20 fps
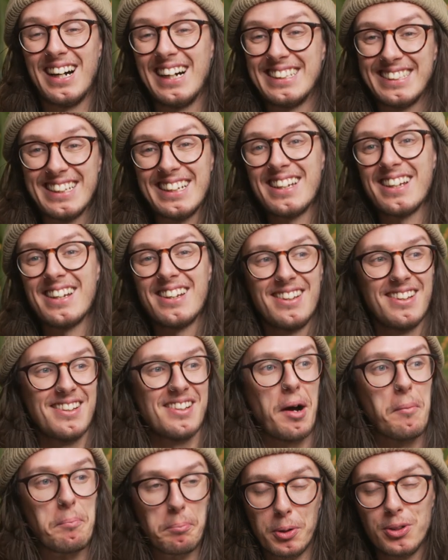I did it,
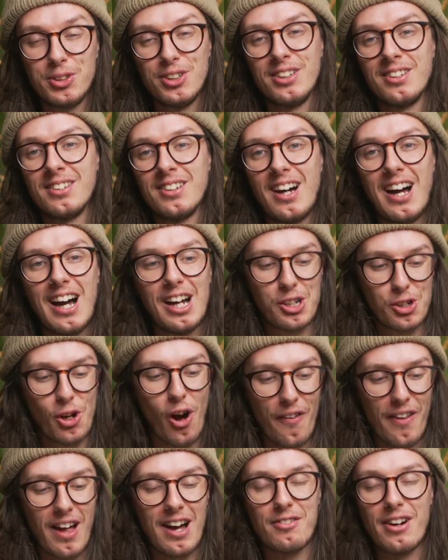buzzing, I
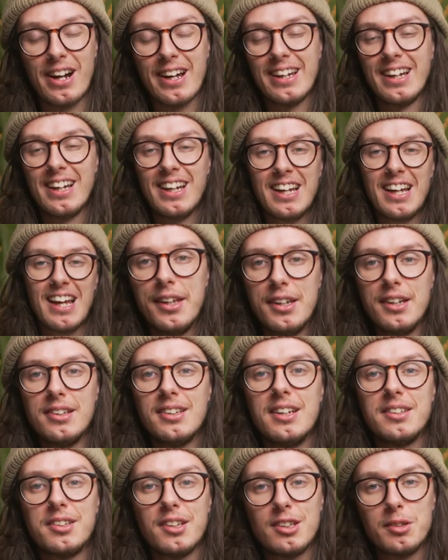got that right. This
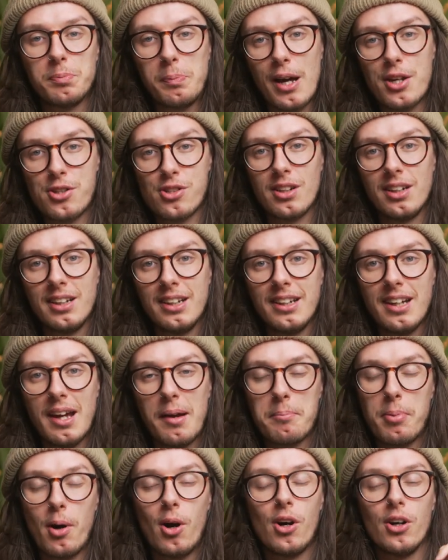is especially
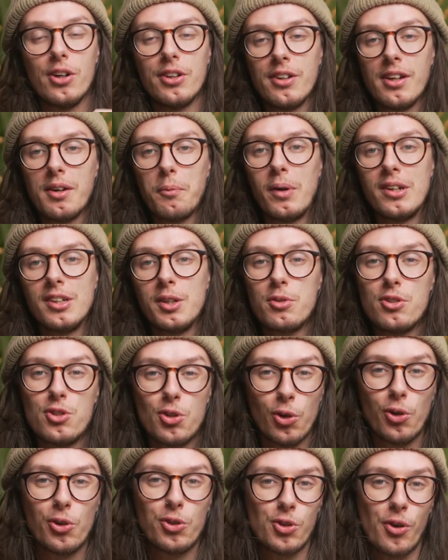important when you
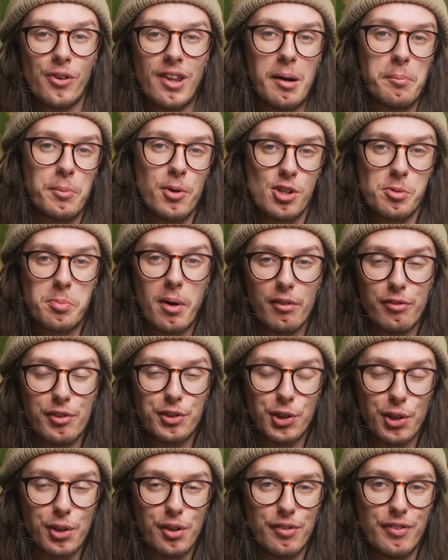don't know that much about
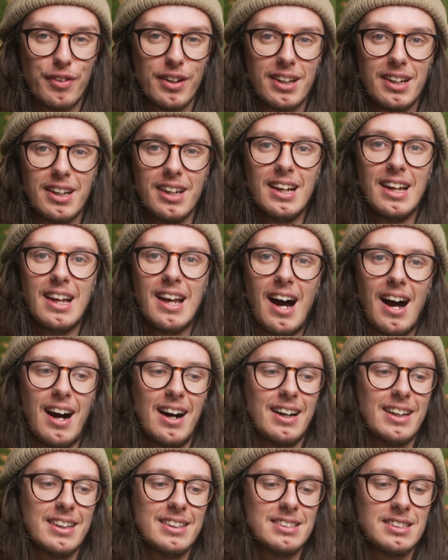photography,
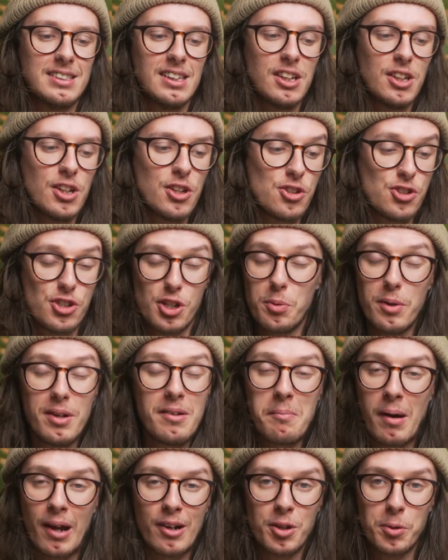and shooting
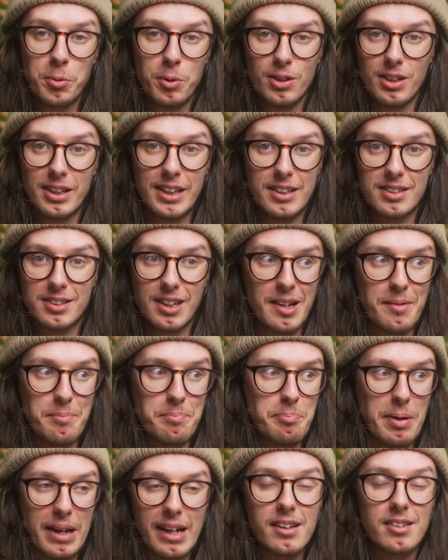manual is a
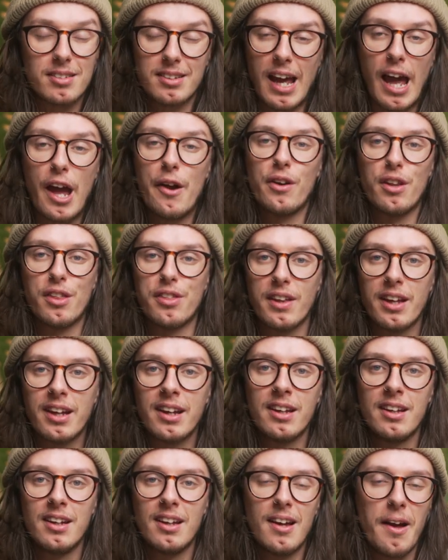big scary
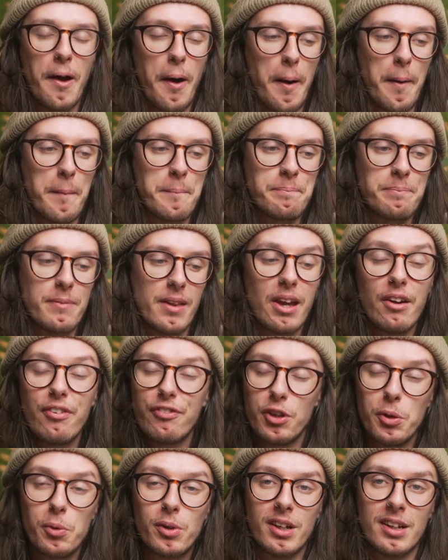thing. If
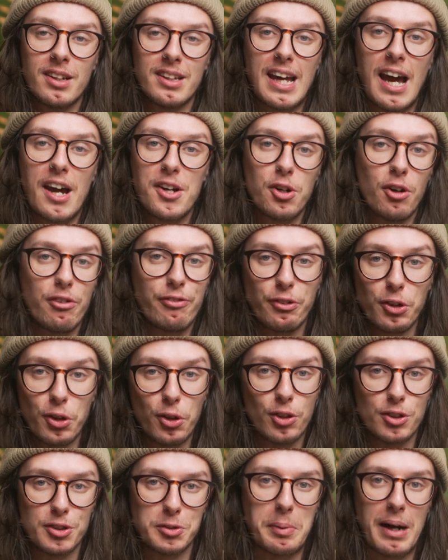you can get your
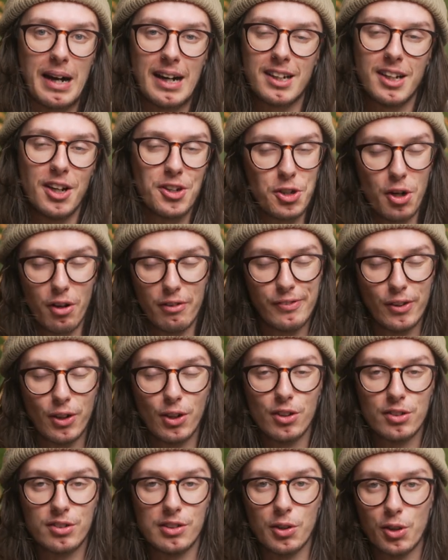photos back and your
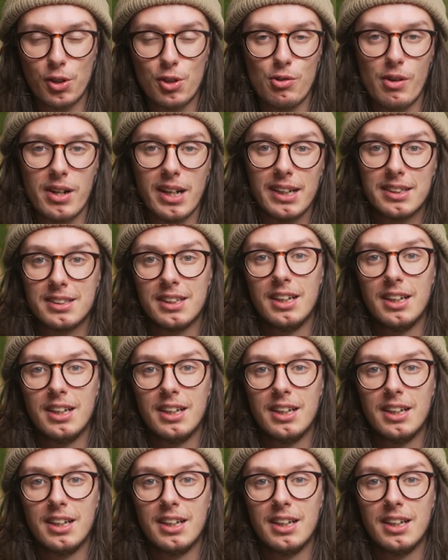photos look great,